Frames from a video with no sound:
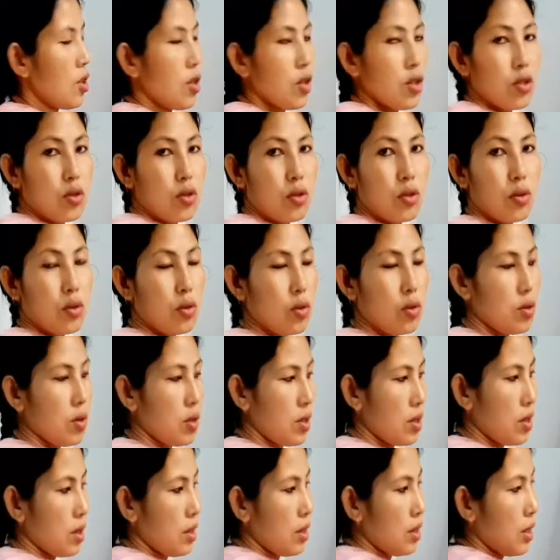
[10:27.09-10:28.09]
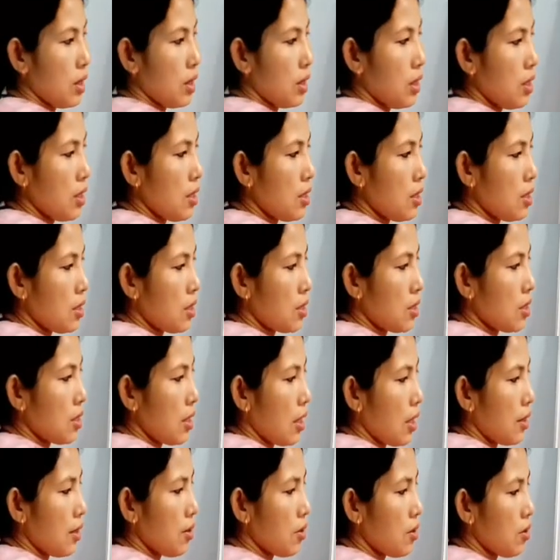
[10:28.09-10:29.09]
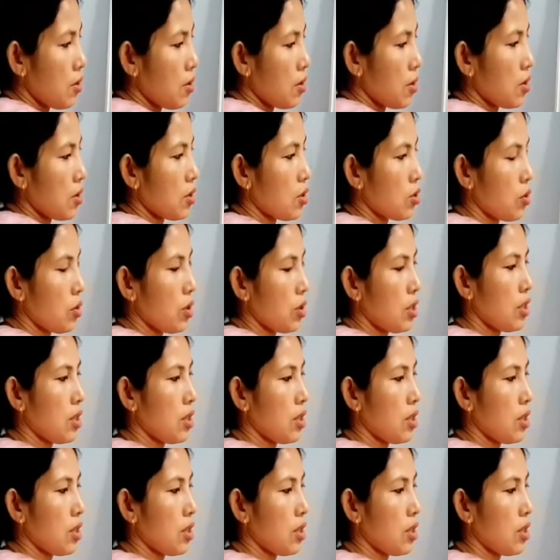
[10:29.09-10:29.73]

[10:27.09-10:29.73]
So the yeast cell, so